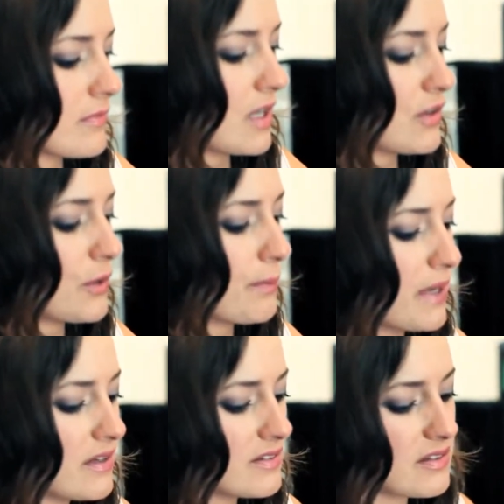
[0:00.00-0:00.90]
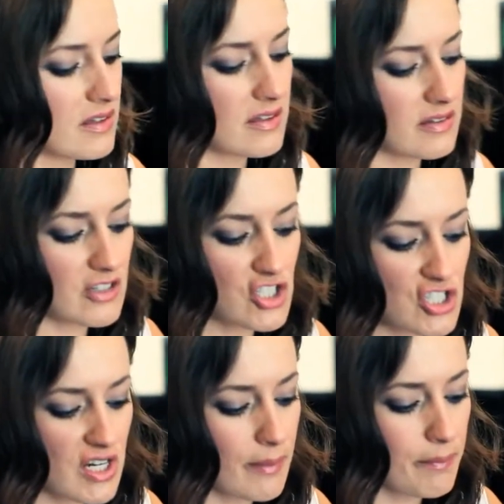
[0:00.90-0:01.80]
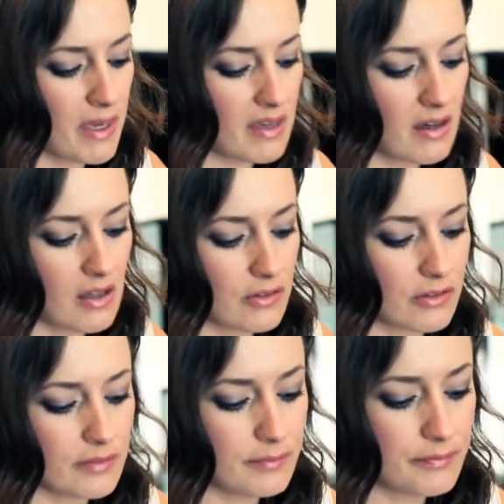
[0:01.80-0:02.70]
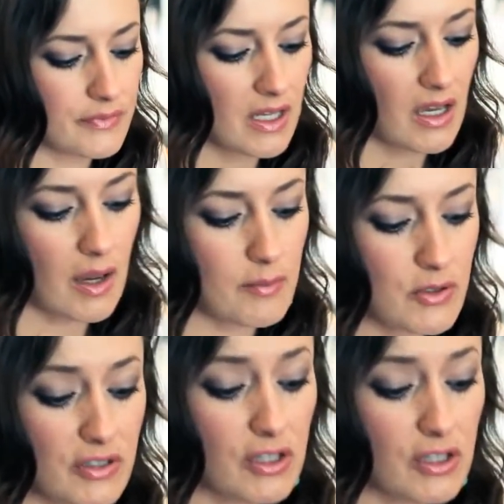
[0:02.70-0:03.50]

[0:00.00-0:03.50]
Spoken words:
and her base is a champagne color. I'm using a